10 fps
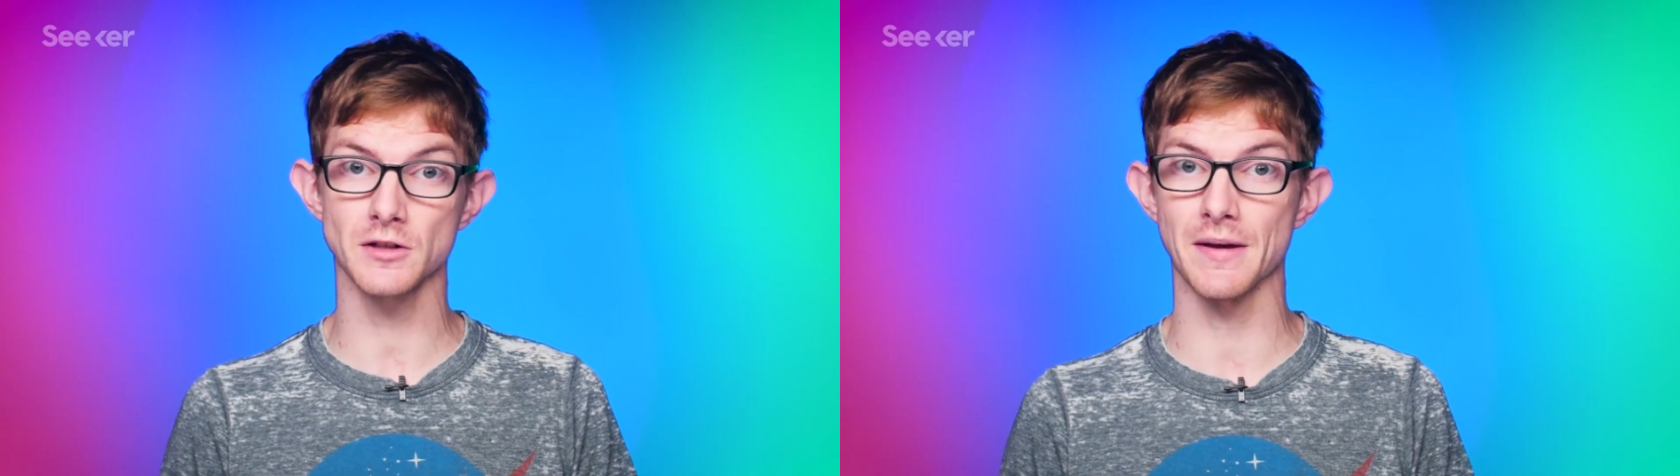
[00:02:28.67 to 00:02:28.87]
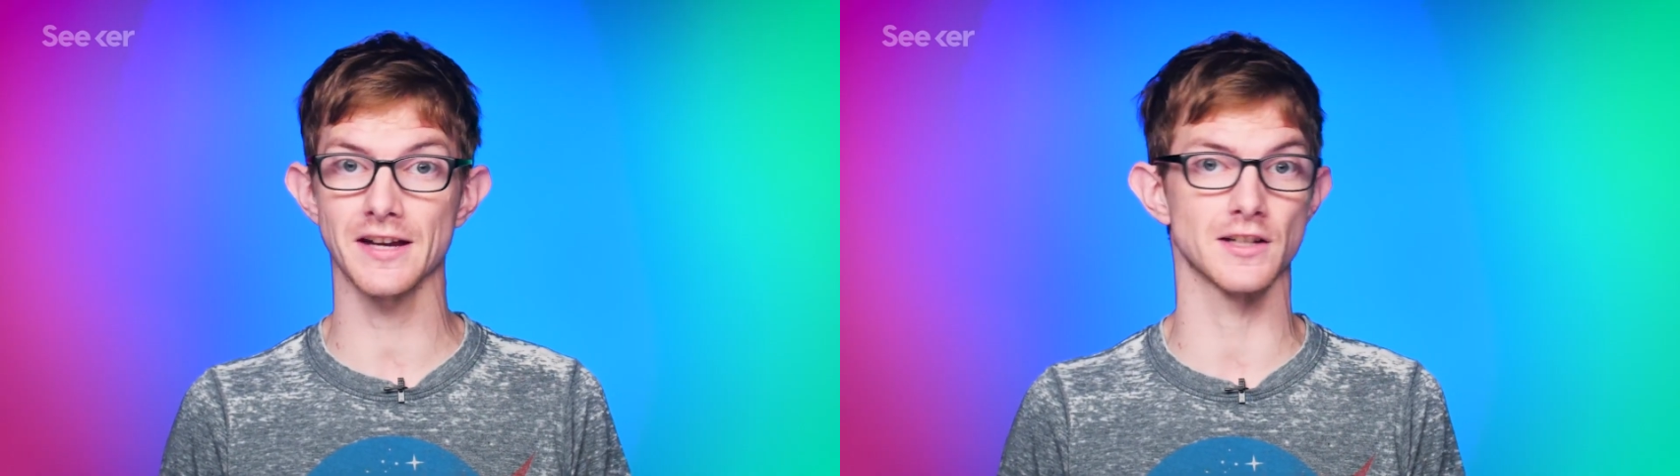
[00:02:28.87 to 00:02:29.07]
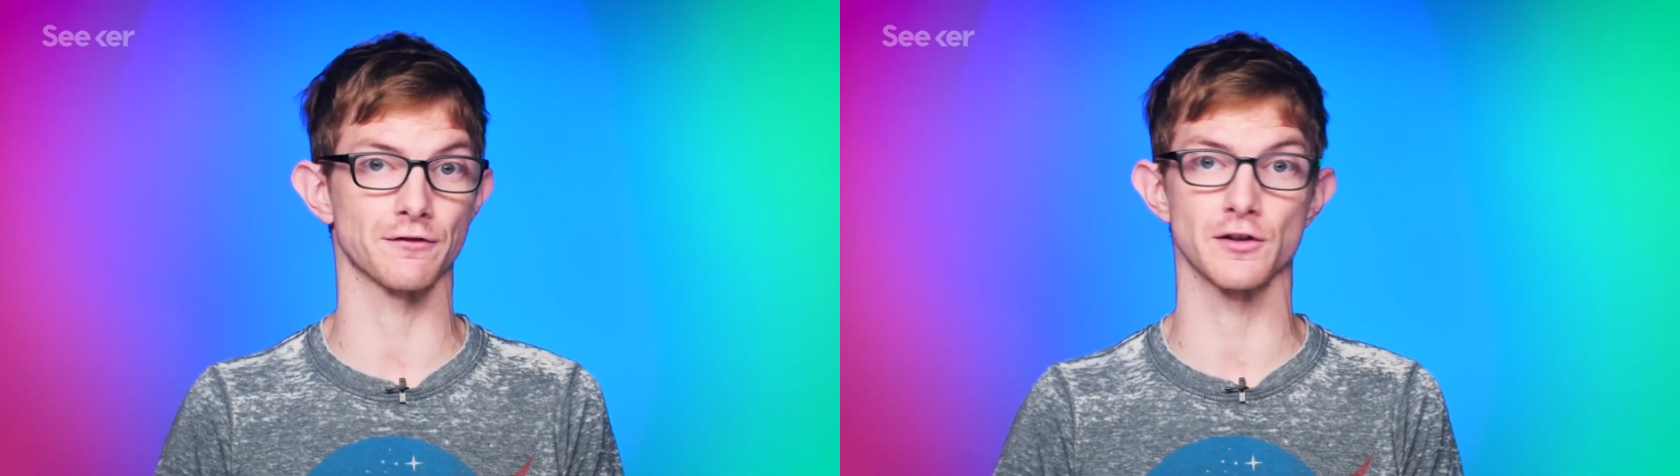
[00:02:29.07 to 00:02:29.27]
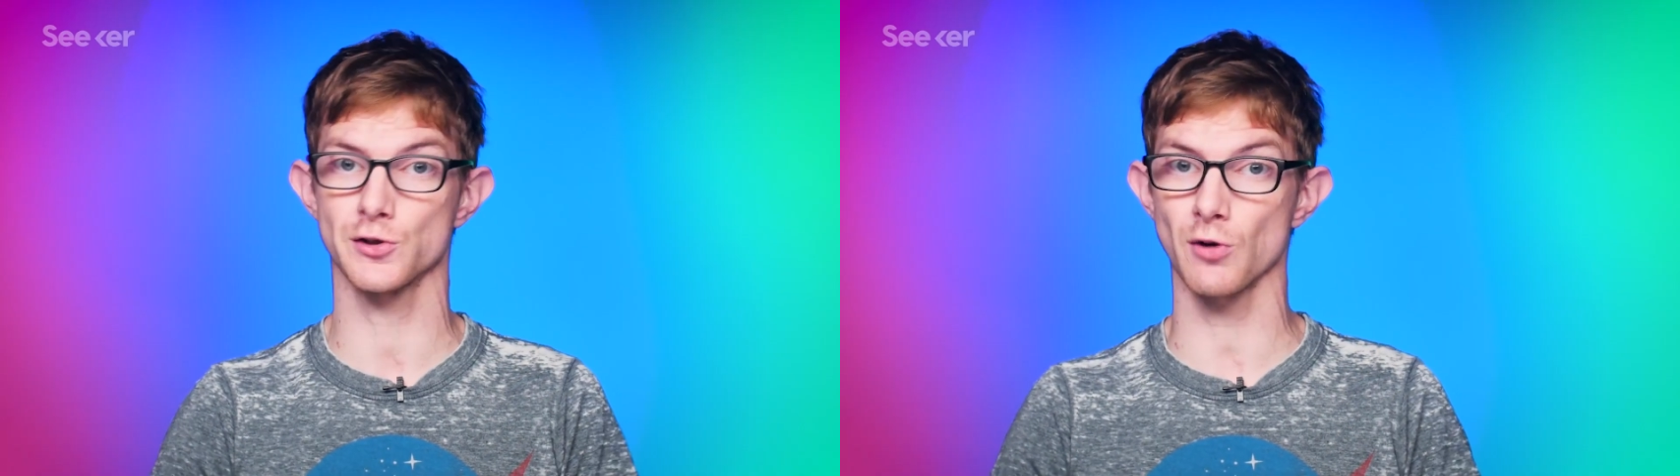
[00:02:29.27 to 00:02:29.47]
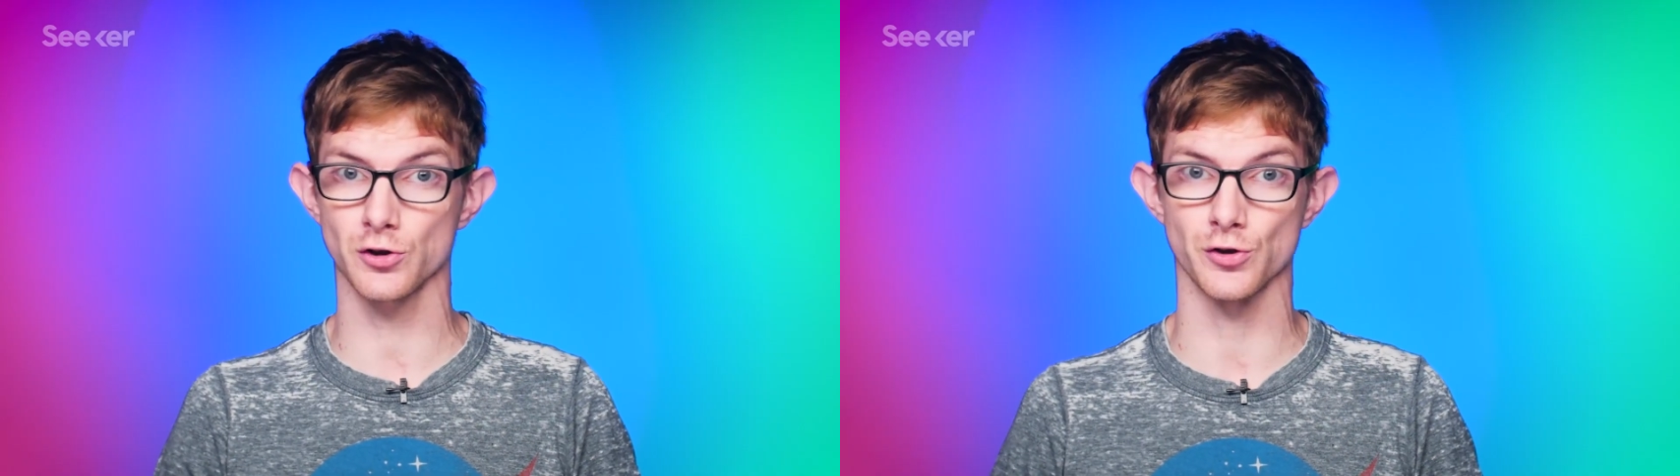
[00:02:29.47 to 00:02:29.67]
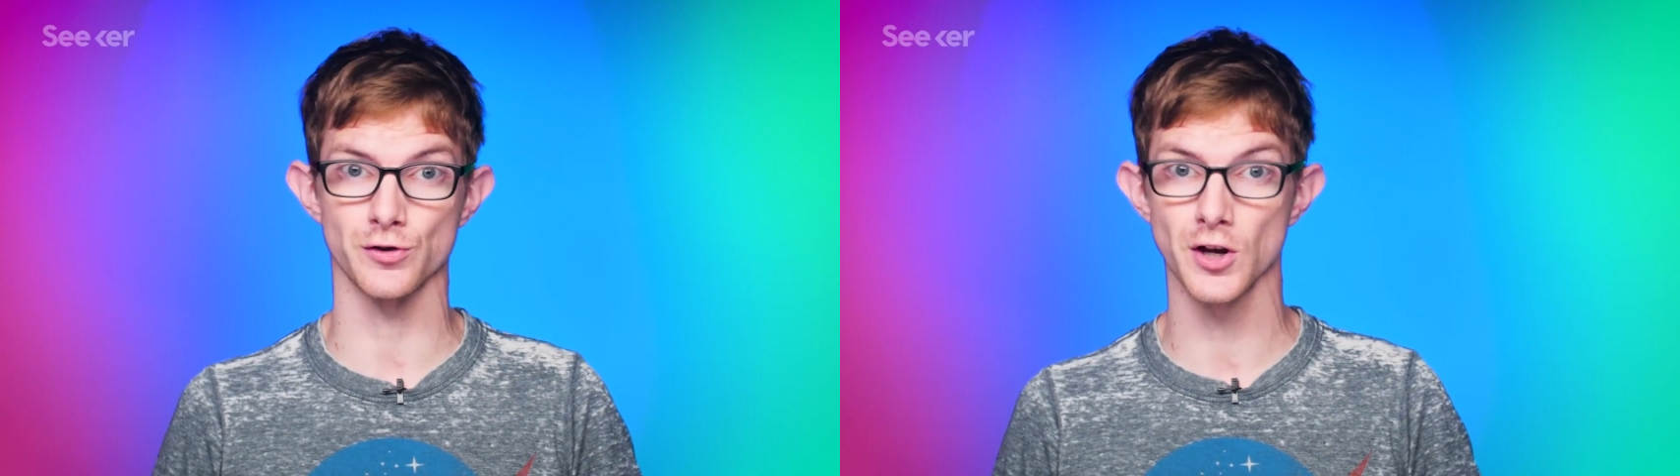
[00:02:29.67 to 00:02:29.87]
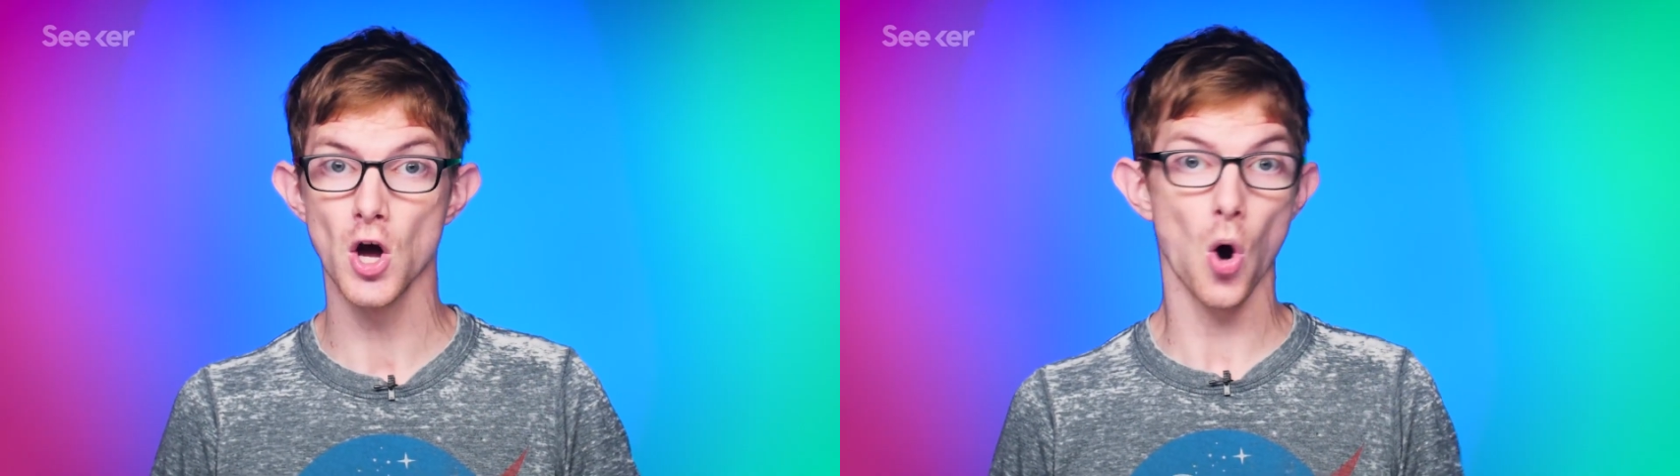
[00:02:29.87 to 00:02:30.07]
to make different structures,